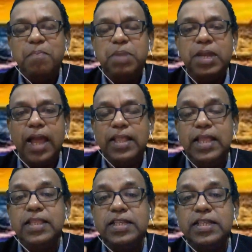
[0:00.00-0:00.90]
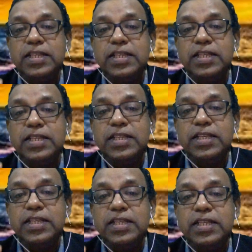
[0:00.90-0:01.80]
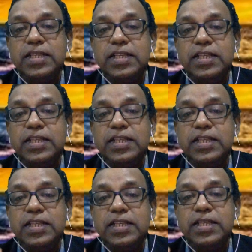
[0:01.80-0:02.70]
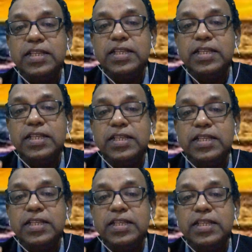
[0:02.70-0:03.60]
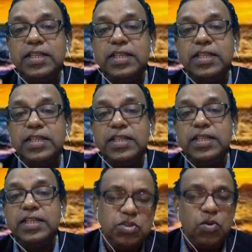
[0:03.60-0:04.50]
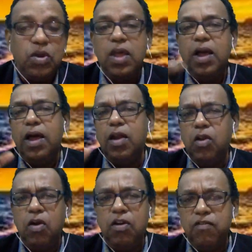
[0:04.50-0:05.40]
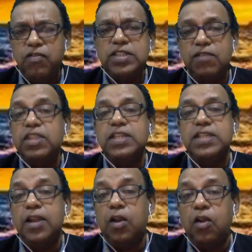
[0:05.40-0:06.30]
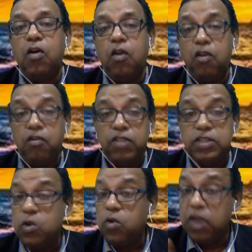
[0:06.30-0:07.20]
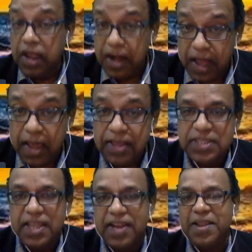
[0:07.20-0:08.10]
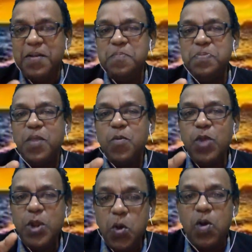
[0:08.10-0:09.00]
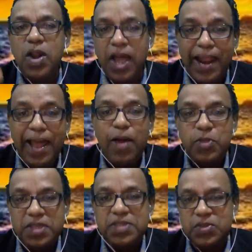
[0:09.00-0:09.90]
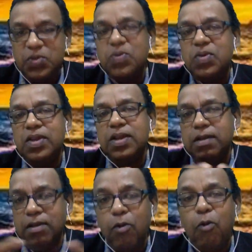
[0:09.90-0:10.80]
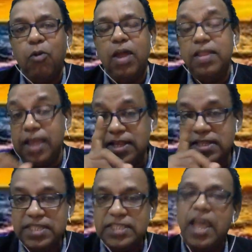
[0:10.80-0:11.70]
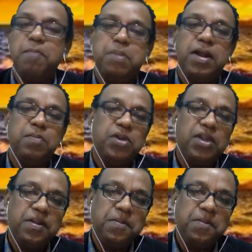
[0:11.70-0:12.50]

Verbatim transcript: But I think this is because I'm a good communicator. So my skill and talents are communication. So a lot of us have this, and a lot of us don't realize that we don't allow this to grow. And that is the sad part about it.